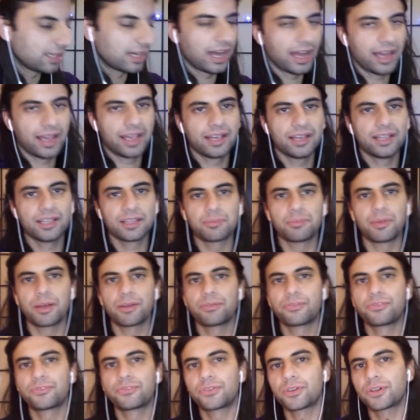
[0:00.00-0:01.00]
I
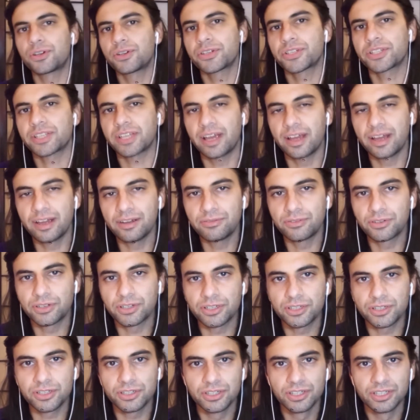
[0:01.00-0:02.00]
held my first
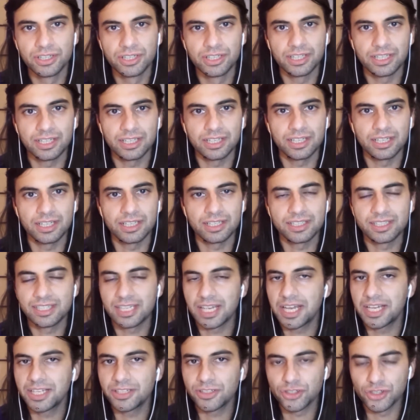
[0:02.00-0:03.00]
ever...
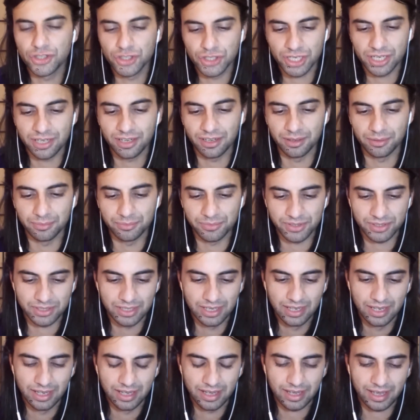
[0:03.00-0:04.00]
10
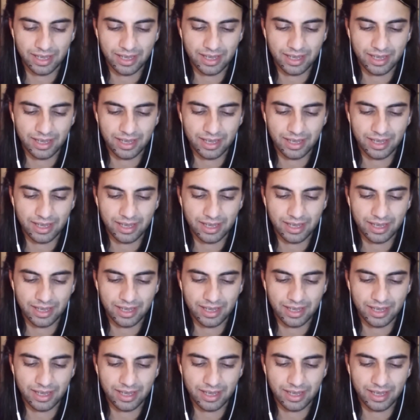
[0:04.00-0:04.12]
gyms,